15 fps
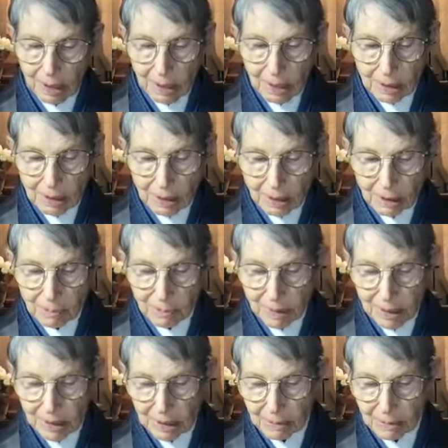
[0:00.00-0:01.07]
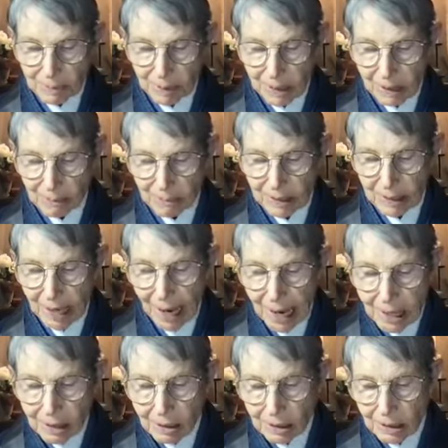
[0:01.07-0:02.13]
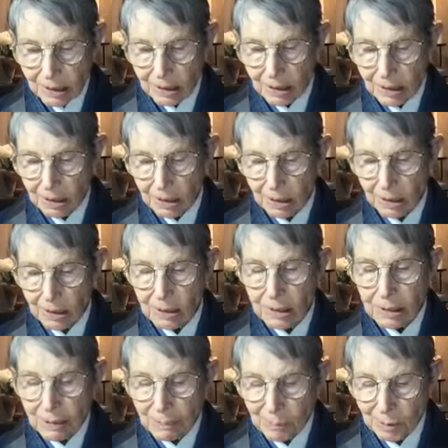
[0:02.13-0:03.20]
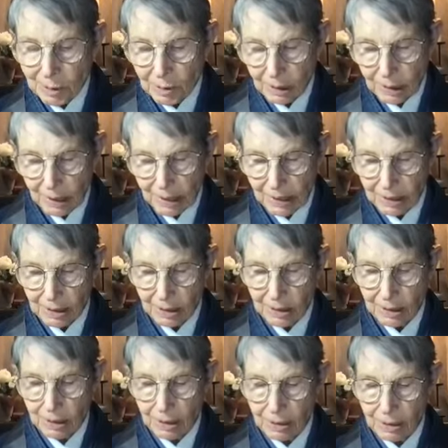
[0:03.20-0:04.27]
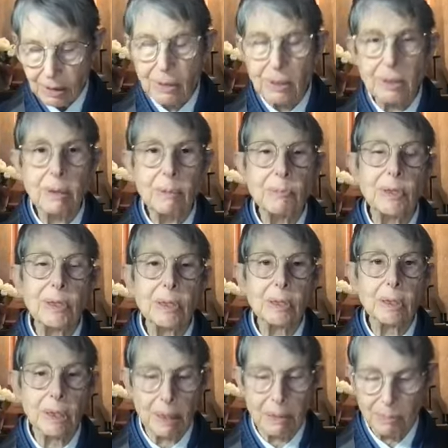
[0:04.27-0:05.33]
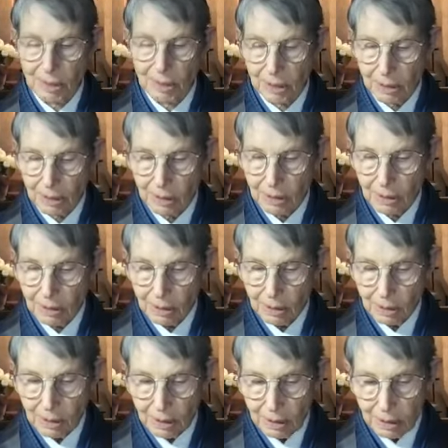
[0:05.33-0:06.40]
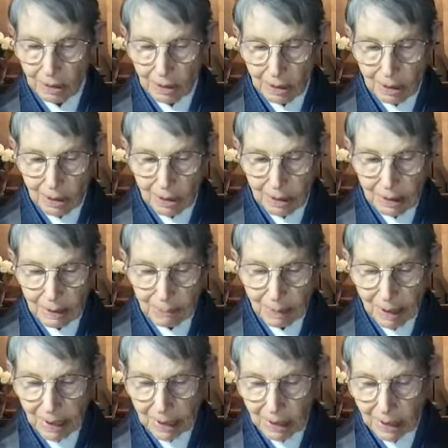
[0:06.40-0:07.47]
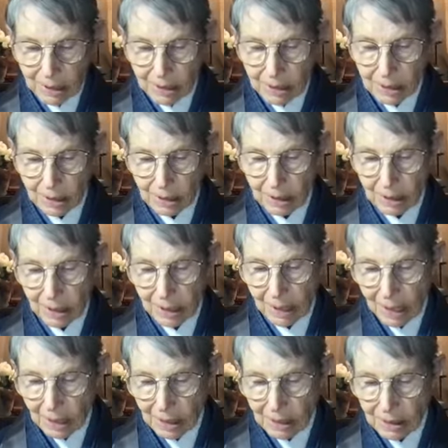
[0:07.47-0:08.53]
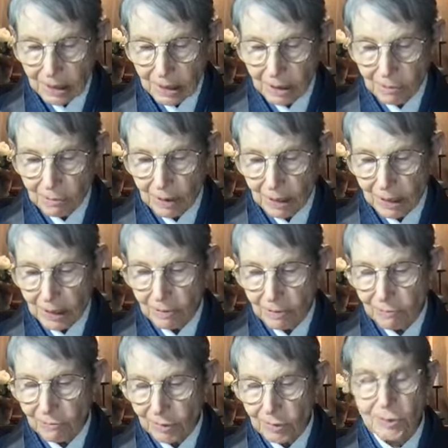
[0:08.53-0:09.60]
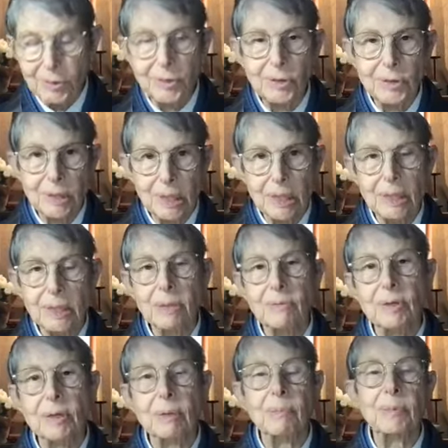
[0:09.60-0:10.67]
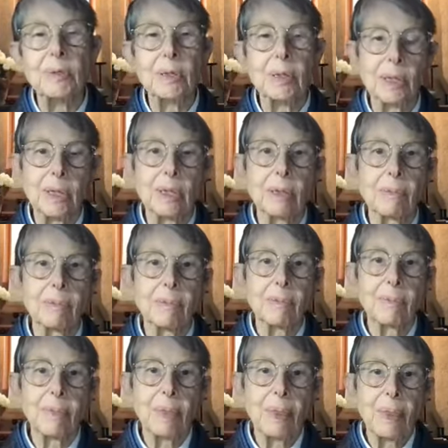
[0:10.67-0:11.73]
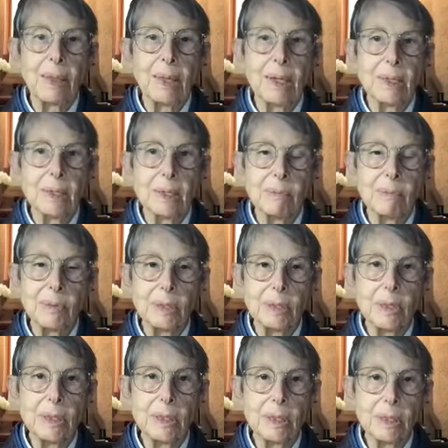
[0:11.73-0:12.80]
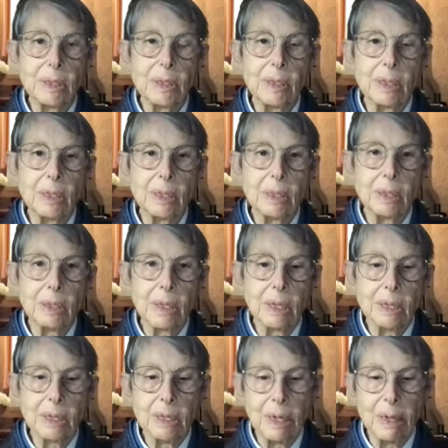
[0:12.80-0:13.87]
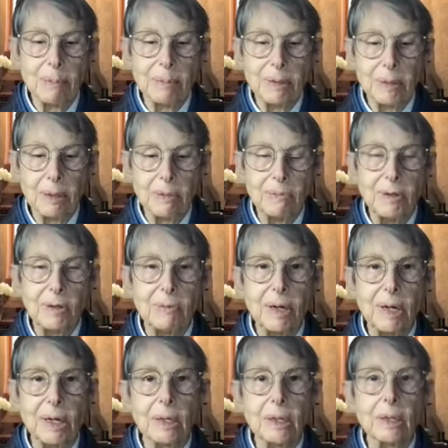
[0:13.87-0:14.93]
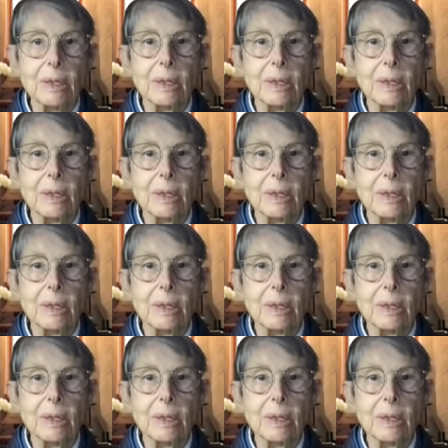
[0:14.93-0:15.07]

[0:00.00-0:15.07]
sentient beings become entangled in conceptualizing subject and object, thereby constantly and endlessly creating further states of samsara. And samsara is kind of the opposite of nirvana.